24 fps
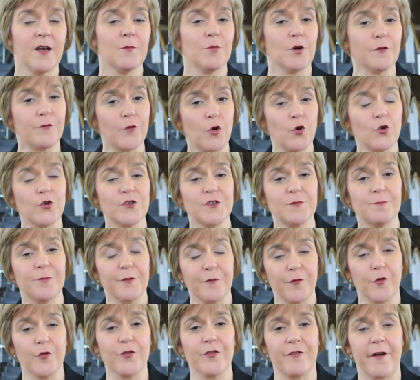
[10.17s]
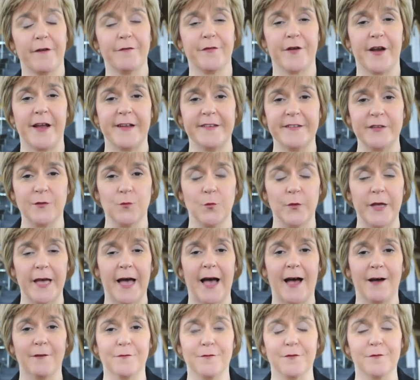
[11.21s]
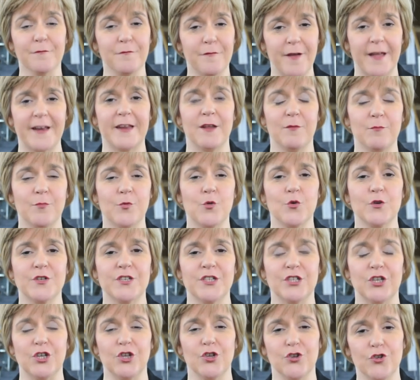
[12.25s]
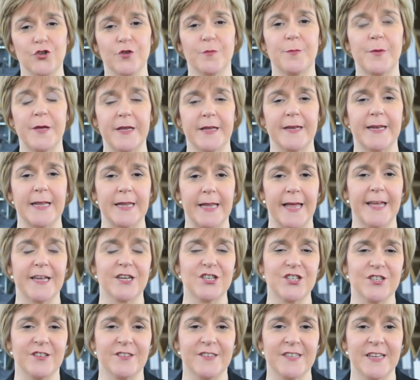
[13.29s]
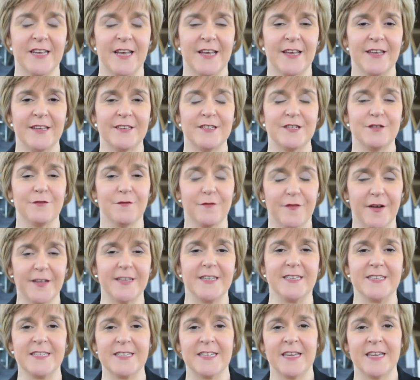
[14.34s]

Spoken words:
But of course, before the referendum, we have very important European elections to fight.